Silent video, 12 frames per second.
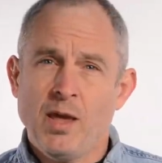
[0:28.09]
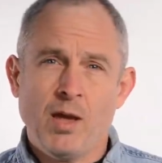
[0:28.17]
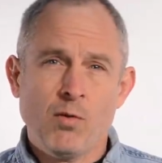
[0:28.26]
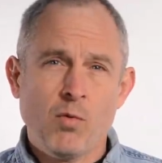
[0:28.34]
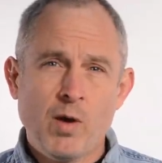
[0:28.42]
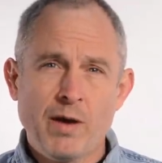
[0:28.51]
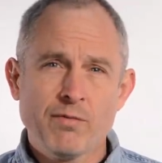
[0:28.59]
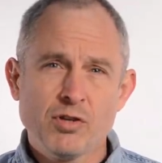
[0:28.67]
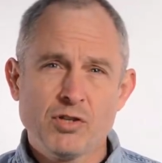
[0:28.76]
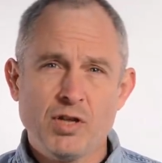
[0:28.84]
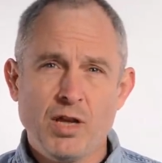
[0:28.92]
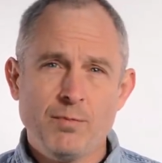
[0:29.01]
and whatever
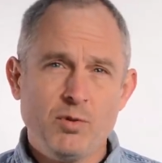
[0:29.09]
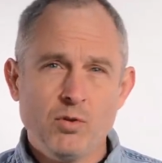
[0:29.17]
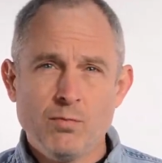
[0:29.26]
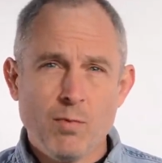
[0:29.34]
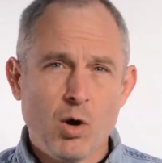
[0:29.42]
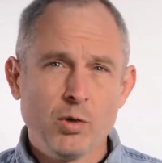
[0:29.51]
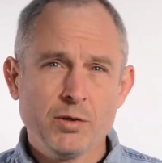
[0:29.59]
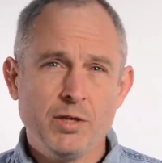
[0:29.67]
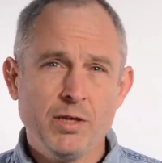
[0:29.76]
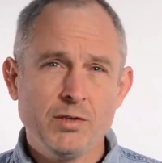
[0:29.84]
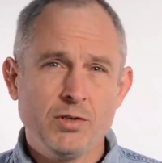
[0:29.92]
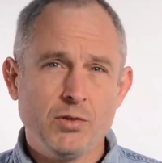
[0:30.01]
shape you mold it
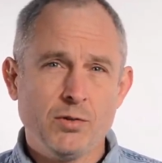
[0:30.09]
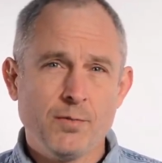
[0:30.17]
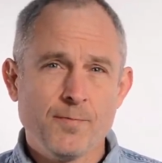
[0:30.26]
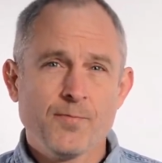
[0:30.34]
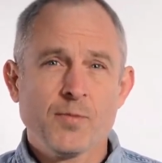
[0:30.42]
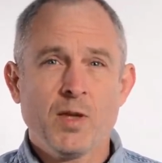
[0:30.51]
into,